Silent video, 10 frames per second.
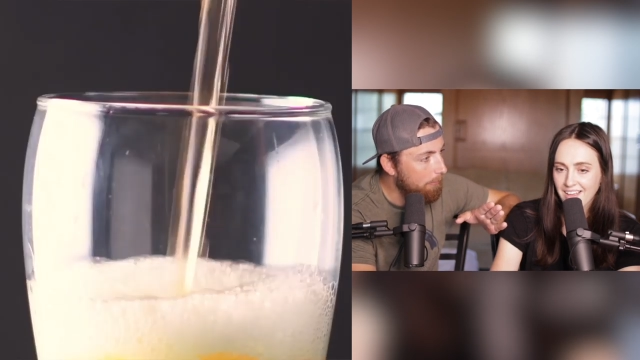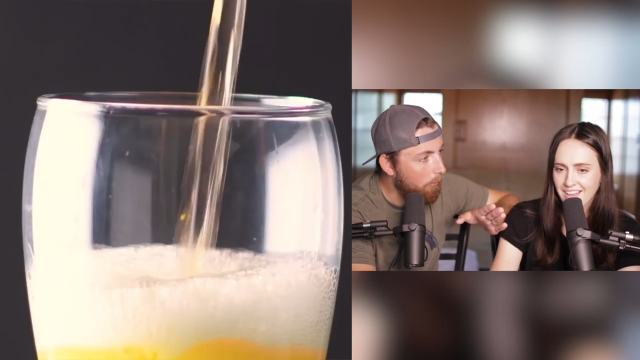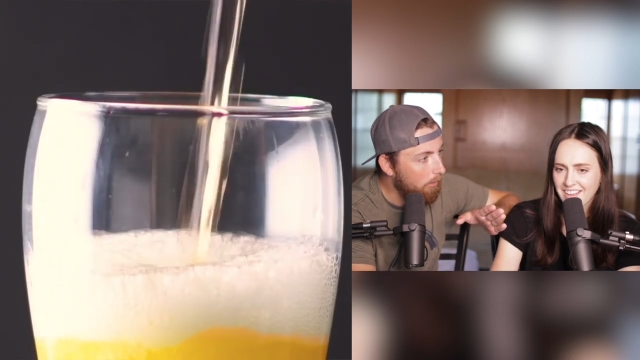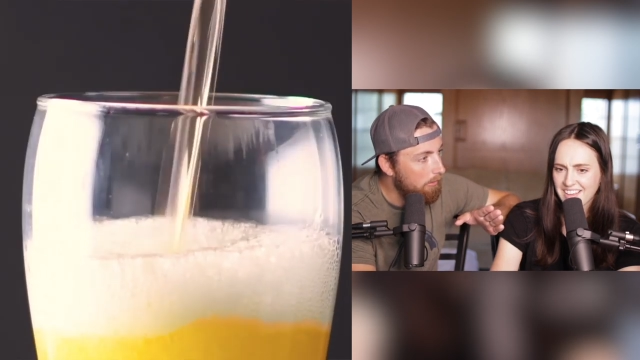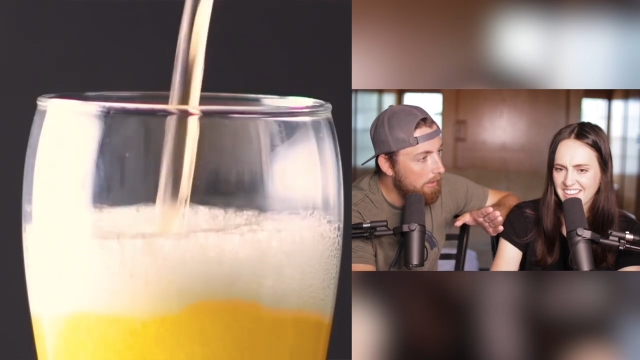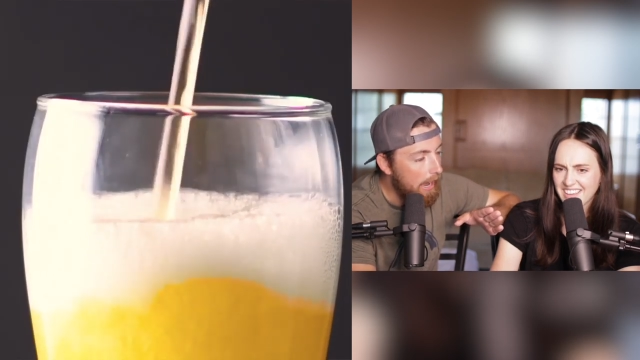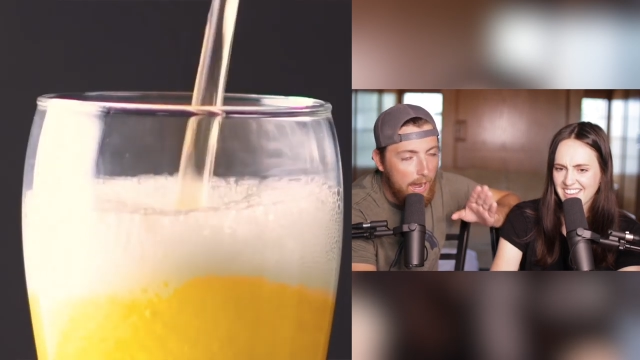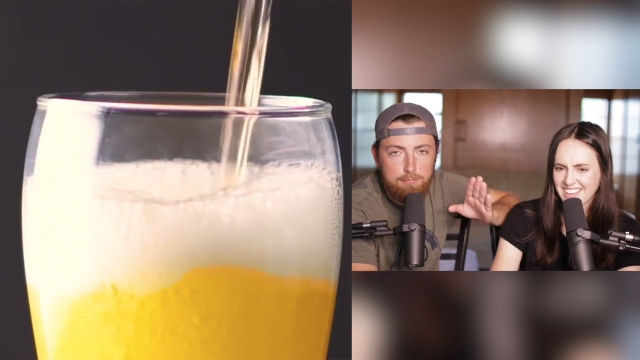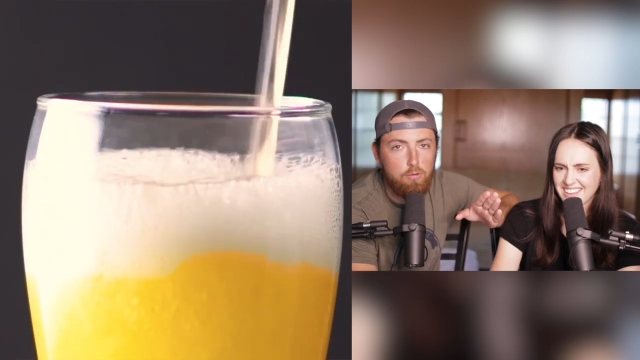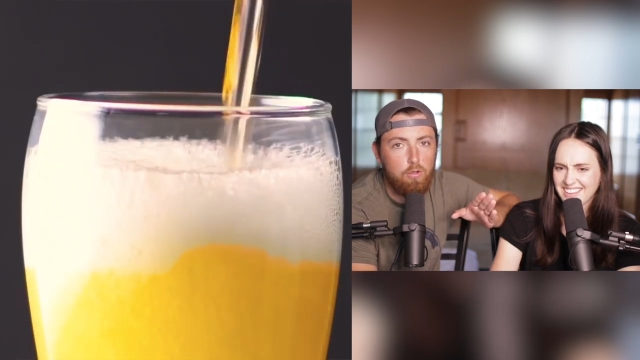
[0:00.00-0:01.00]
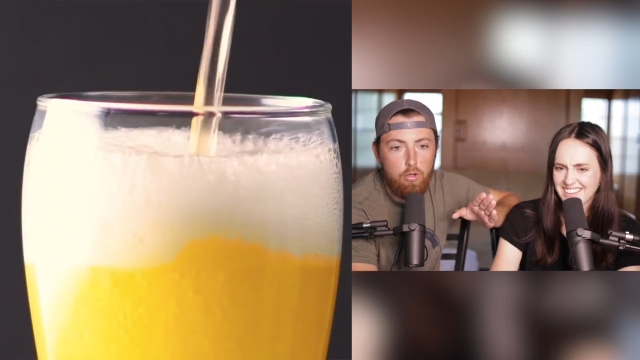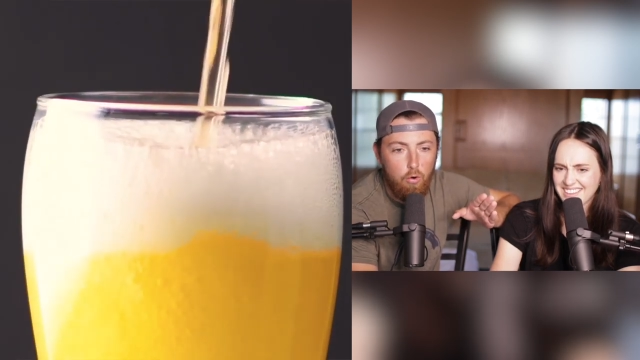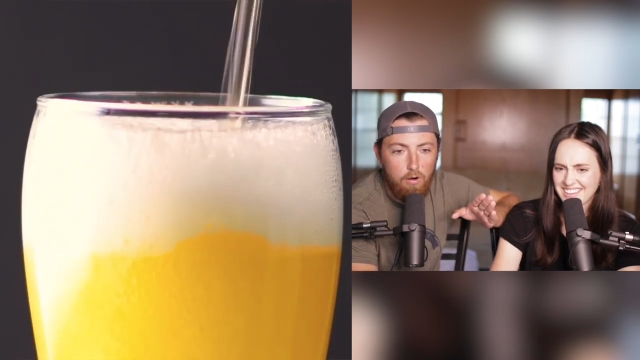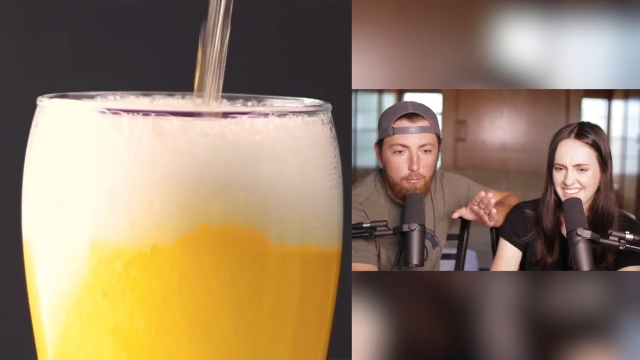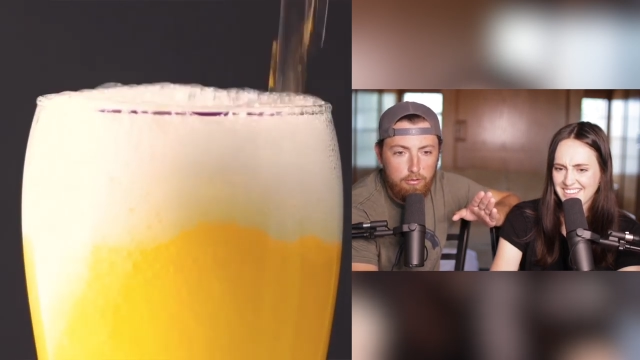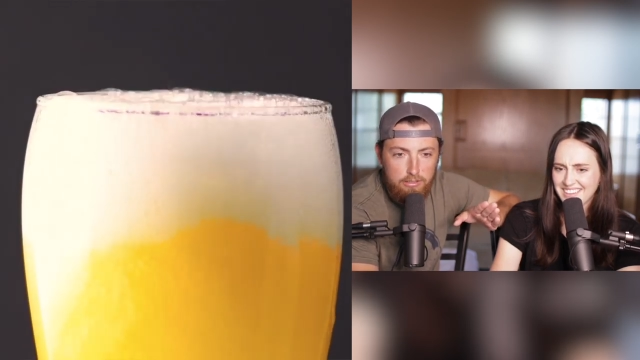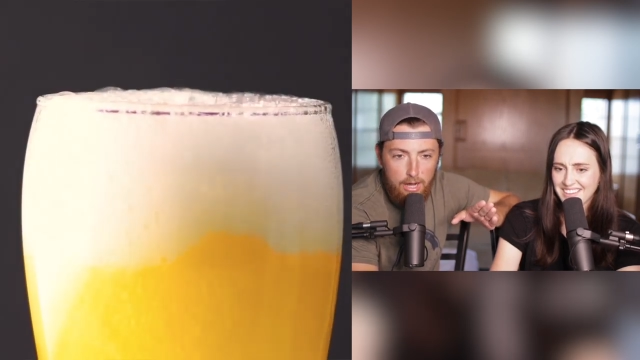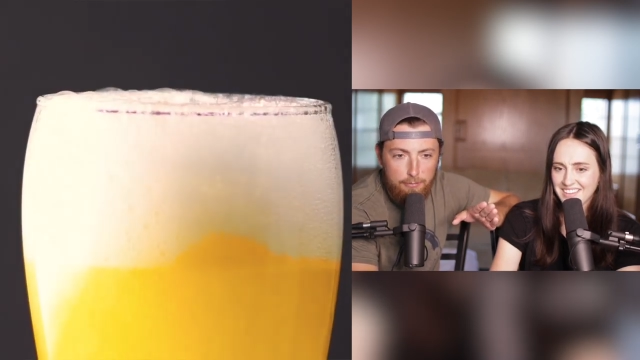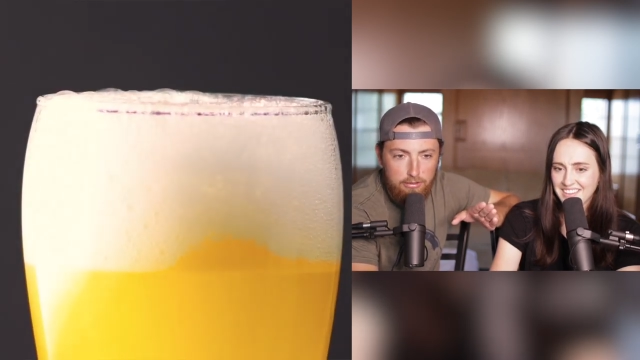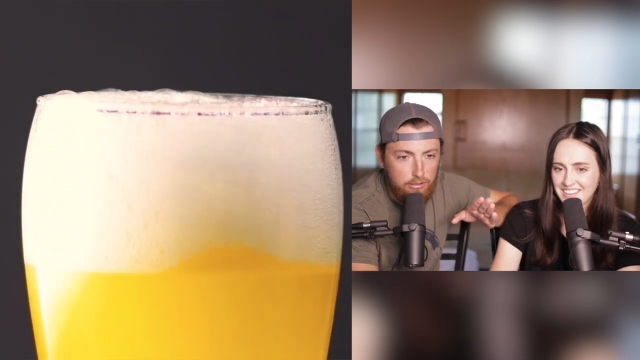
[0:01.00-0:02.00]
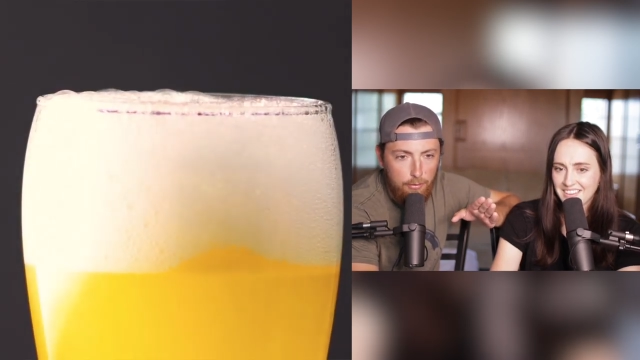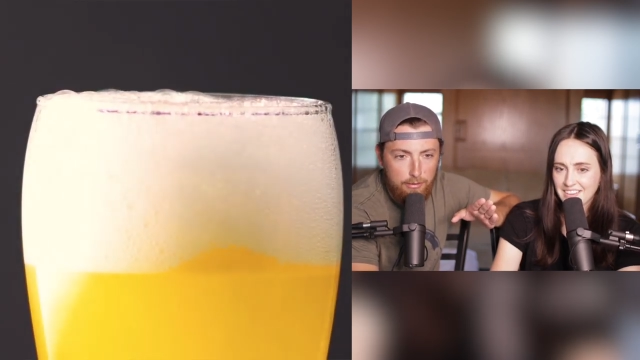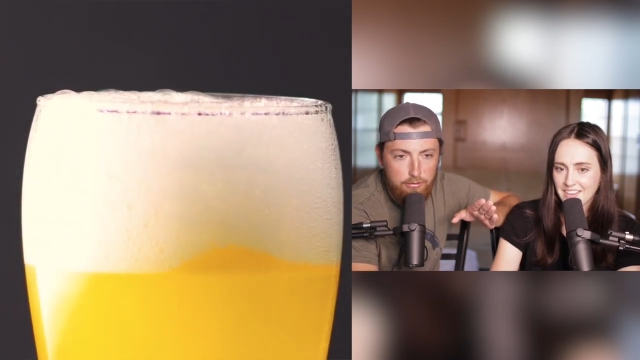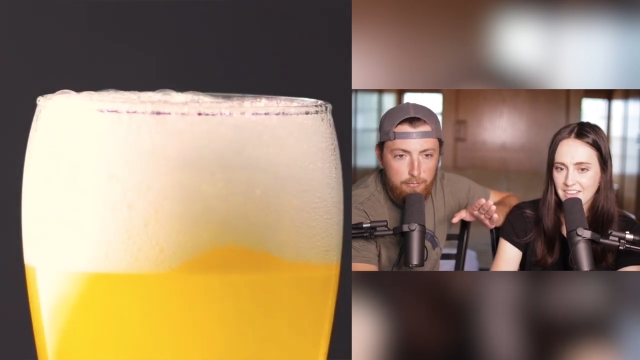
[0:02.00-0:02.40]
Speaker 1: pour. Absolutely horrible. You not want to, you don't want to